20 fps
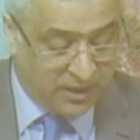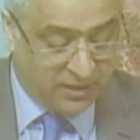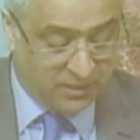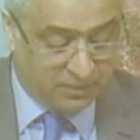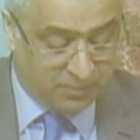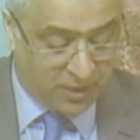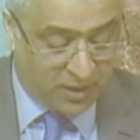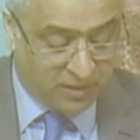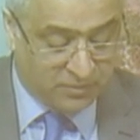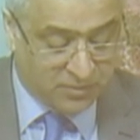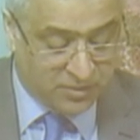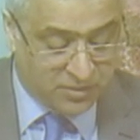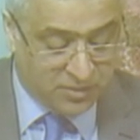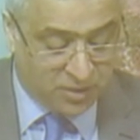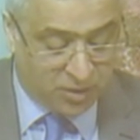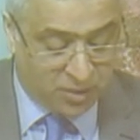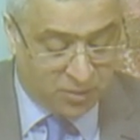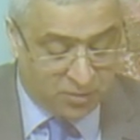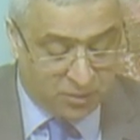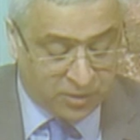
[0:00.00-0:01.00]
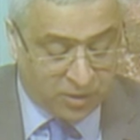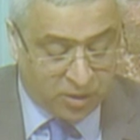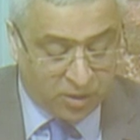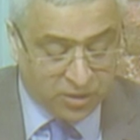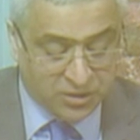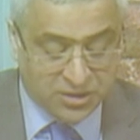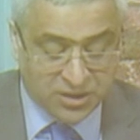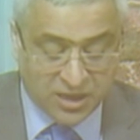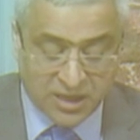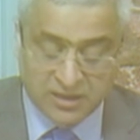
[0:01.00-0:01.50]
pounds of large
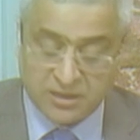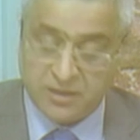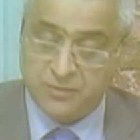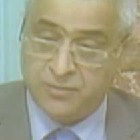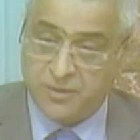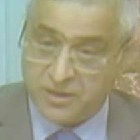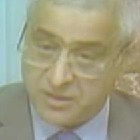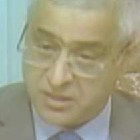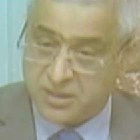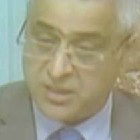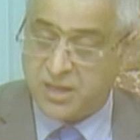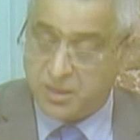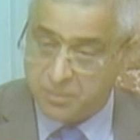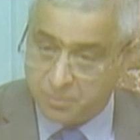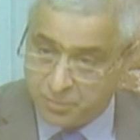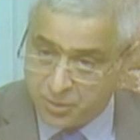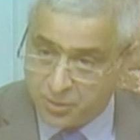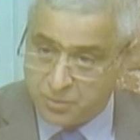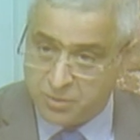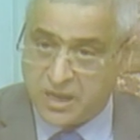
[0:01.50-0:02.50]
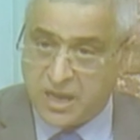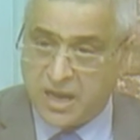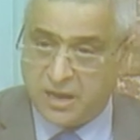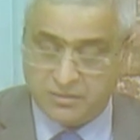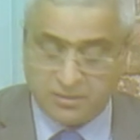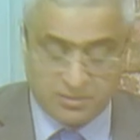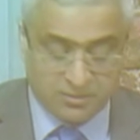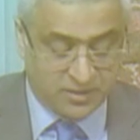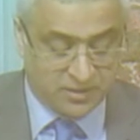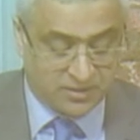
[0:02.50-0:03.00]
charity funds come from
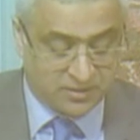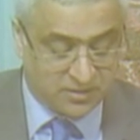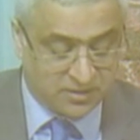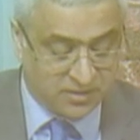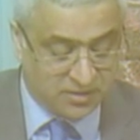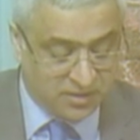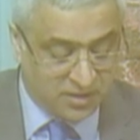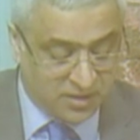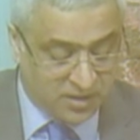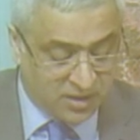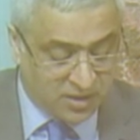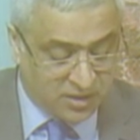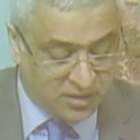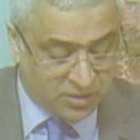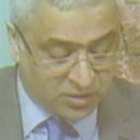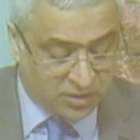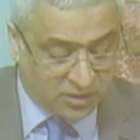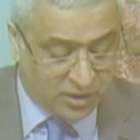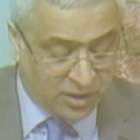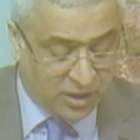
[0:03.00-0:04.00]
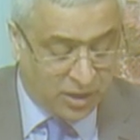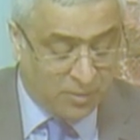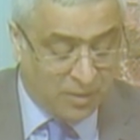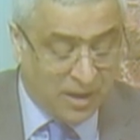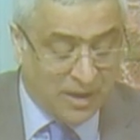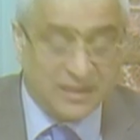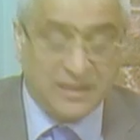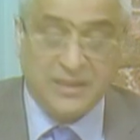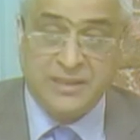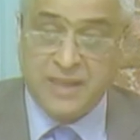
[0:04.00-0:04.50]
government. So there are
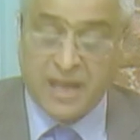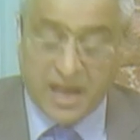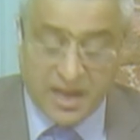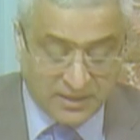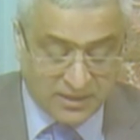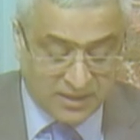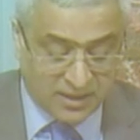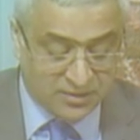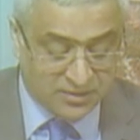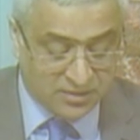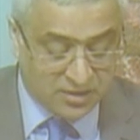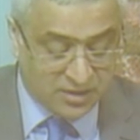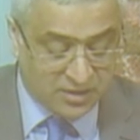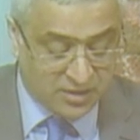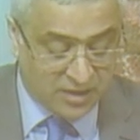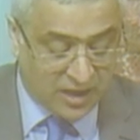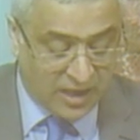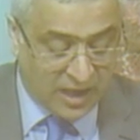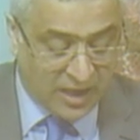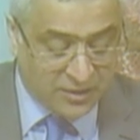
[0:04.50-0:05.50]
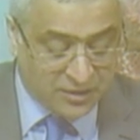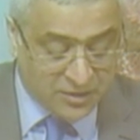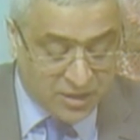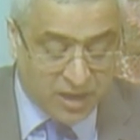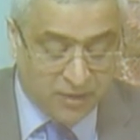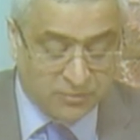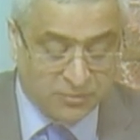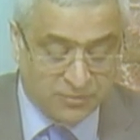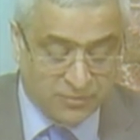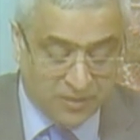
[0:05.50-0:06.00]
about 900
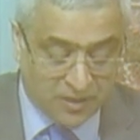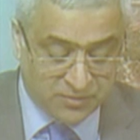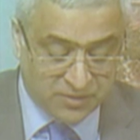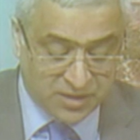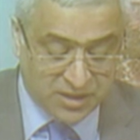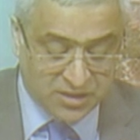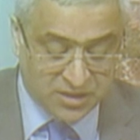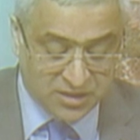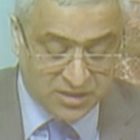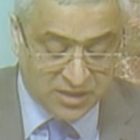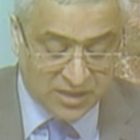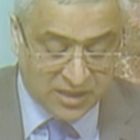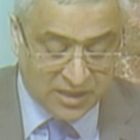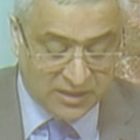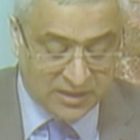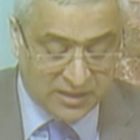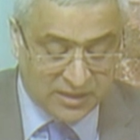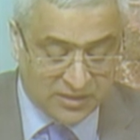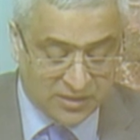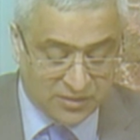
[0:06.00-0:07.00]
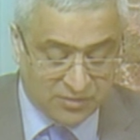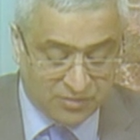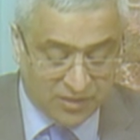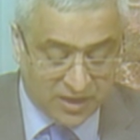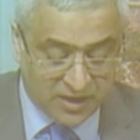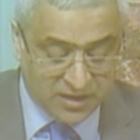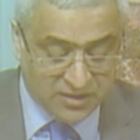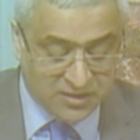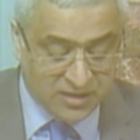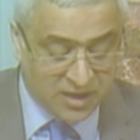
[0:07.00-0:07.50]
endowed foundations in England and
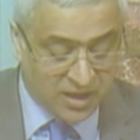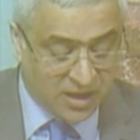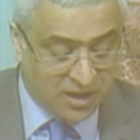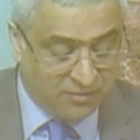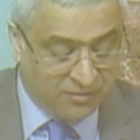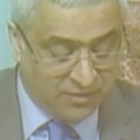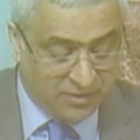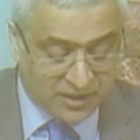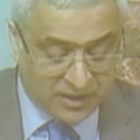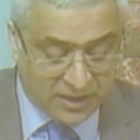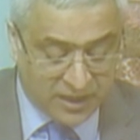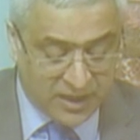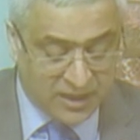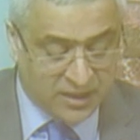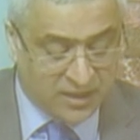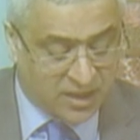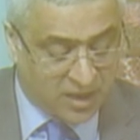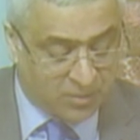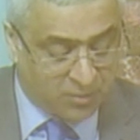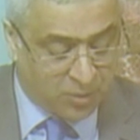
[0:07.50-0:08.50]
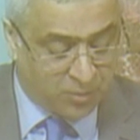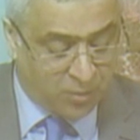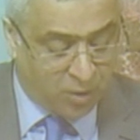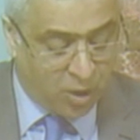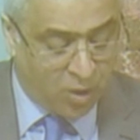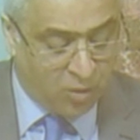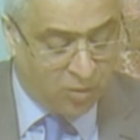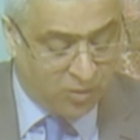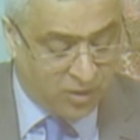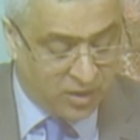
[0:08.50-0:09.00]
Wales with an income of
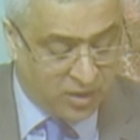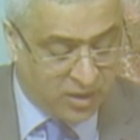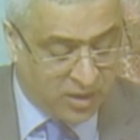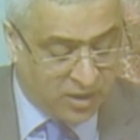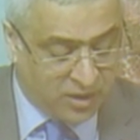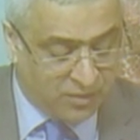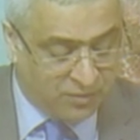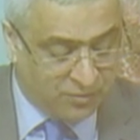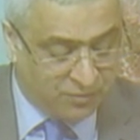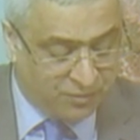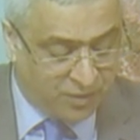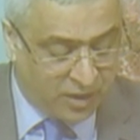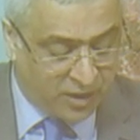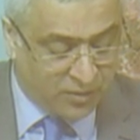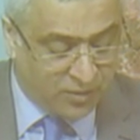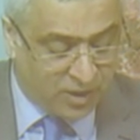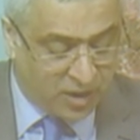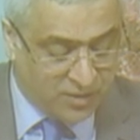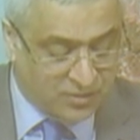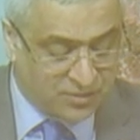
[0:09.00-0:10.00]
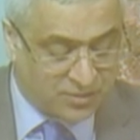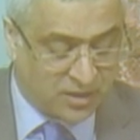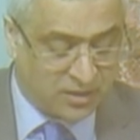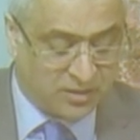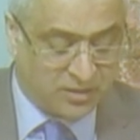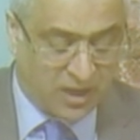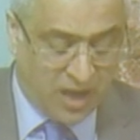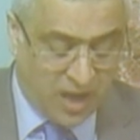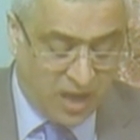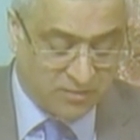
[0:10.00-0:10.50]
over
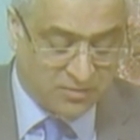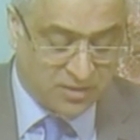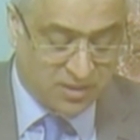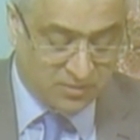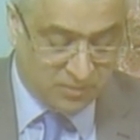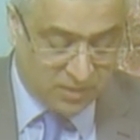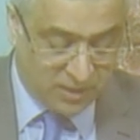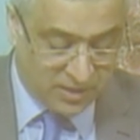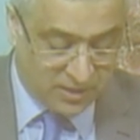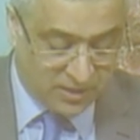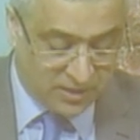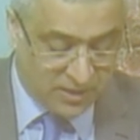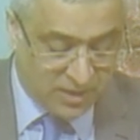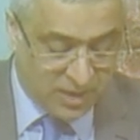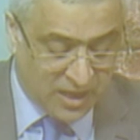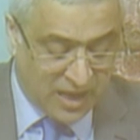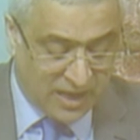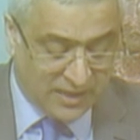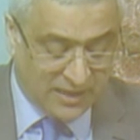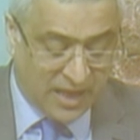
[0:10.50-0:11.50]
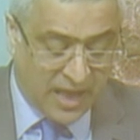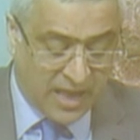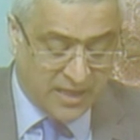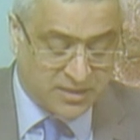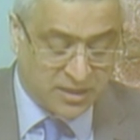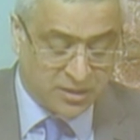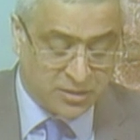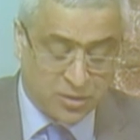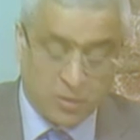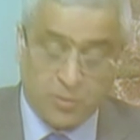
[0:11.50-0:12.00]
500,000 million and
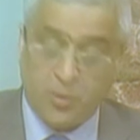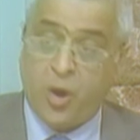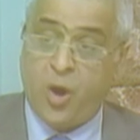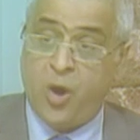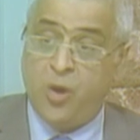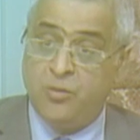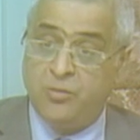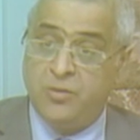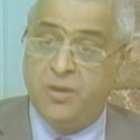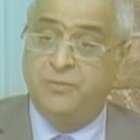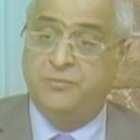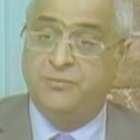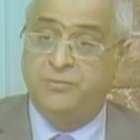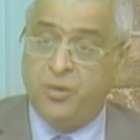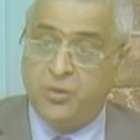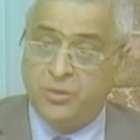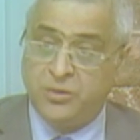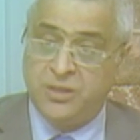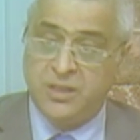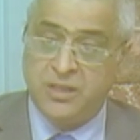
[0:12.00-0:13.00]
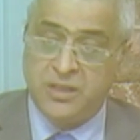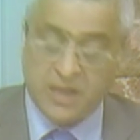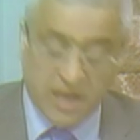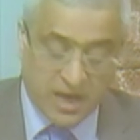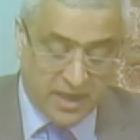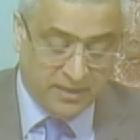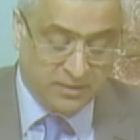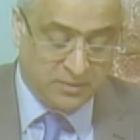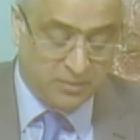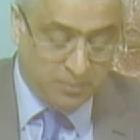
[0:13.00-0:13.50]
assets of over
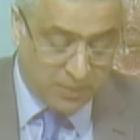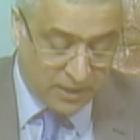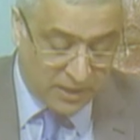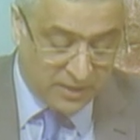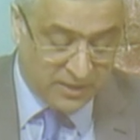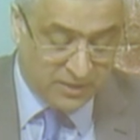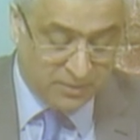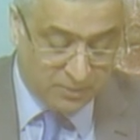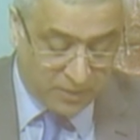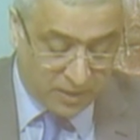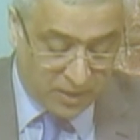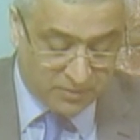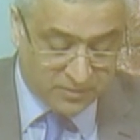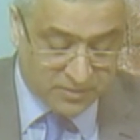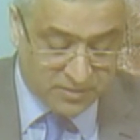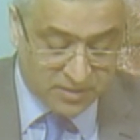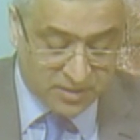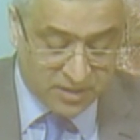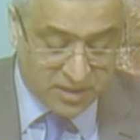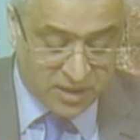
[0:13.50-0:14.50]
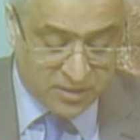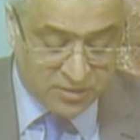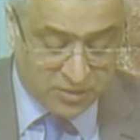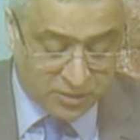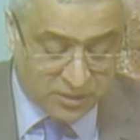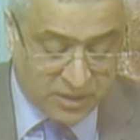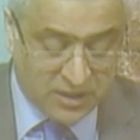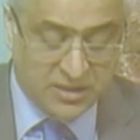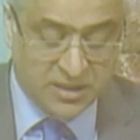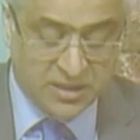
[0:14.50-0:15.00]
49 billion pounds. So
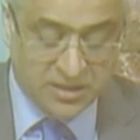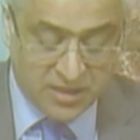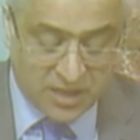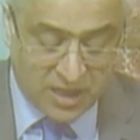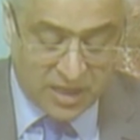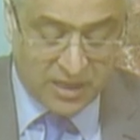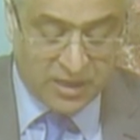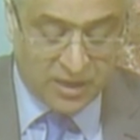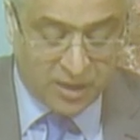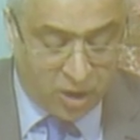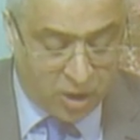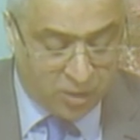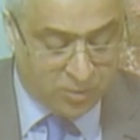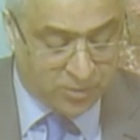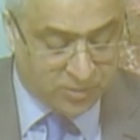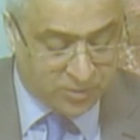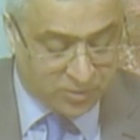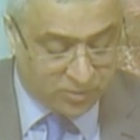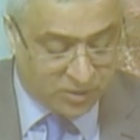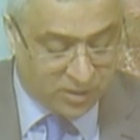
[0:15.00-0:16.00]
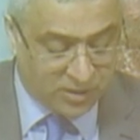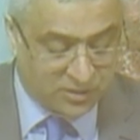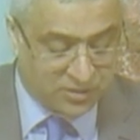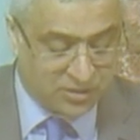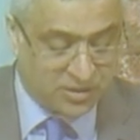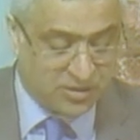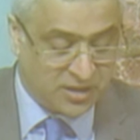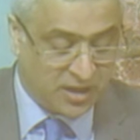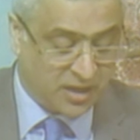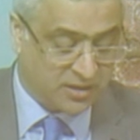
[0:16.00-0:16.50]
this is nearly half of the voluntary
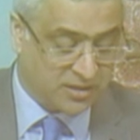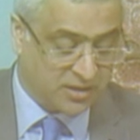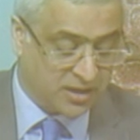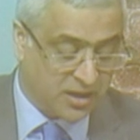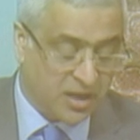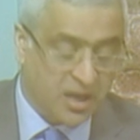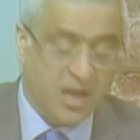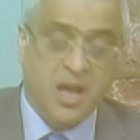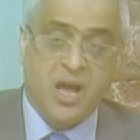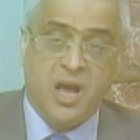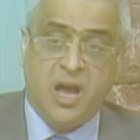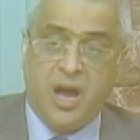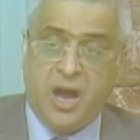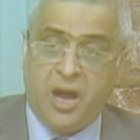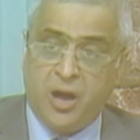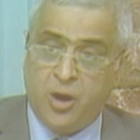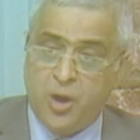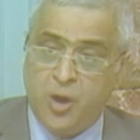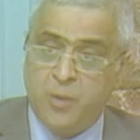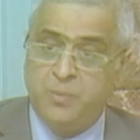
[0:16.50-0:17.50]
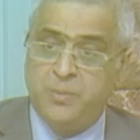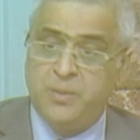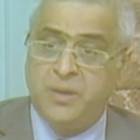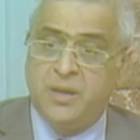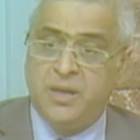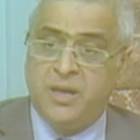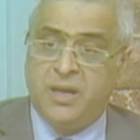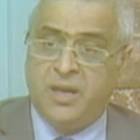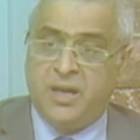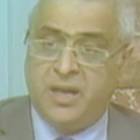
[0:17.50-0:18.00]
sector. I hope
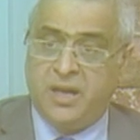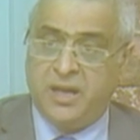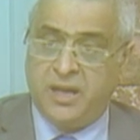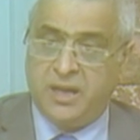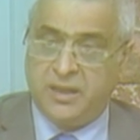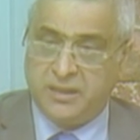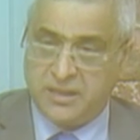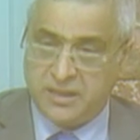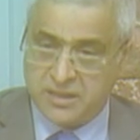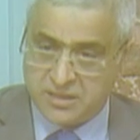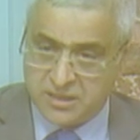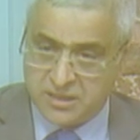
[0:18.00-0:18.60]
this